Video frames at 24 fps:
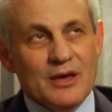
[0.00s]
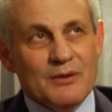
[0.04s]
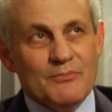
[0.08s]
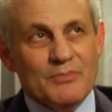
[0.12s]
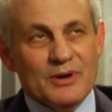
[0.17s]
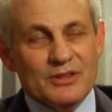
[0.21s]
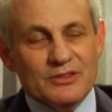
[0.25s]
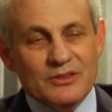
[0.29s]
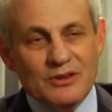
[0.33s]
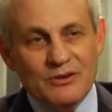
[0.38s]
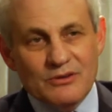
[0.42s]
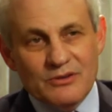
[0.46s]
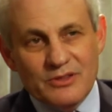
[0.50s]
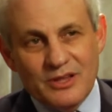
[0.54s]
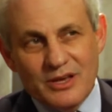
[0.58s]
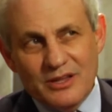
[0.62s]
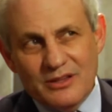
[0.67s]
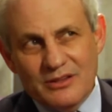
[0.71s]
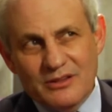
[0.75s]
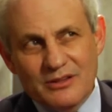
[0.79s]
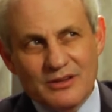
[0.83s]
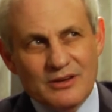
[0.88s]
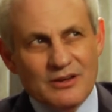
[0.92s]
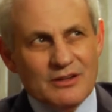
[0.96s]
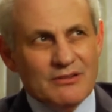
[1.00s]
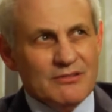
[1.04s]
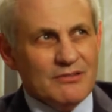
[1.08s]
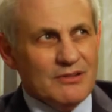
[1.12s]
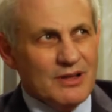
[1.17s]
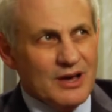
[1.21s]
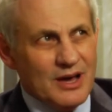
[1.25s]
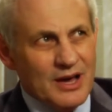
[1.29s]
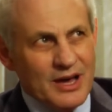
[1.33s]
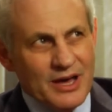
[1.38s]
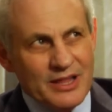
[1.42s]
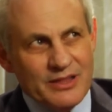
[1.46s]
But there are then a
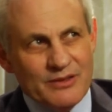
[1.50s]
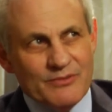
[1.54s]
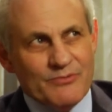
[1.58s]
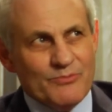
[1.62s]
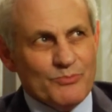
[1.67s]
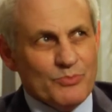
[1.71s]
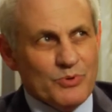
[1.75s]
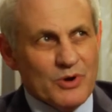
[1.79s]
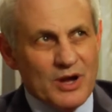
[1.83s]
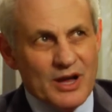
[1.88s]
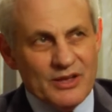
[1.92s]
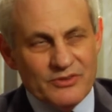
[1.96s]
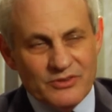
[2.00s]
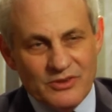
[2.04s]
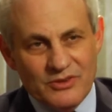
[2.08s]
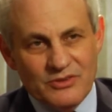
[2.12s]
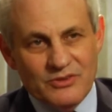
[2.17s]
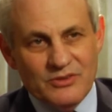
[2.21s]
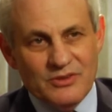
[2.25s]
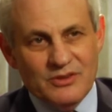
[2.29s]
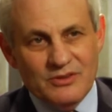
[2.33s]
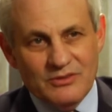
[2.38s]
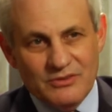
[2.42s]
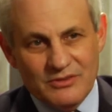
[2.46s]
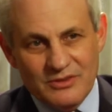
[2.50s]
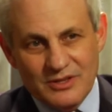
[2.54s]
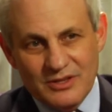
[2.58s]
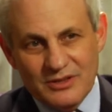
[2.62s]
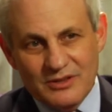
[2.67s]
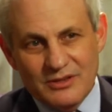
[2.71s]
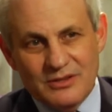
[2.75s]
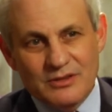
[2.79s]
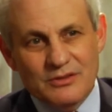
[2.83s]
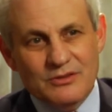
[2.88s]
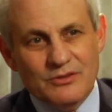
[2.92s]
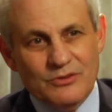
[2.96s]
lot of processes that
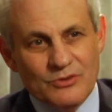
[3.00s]
the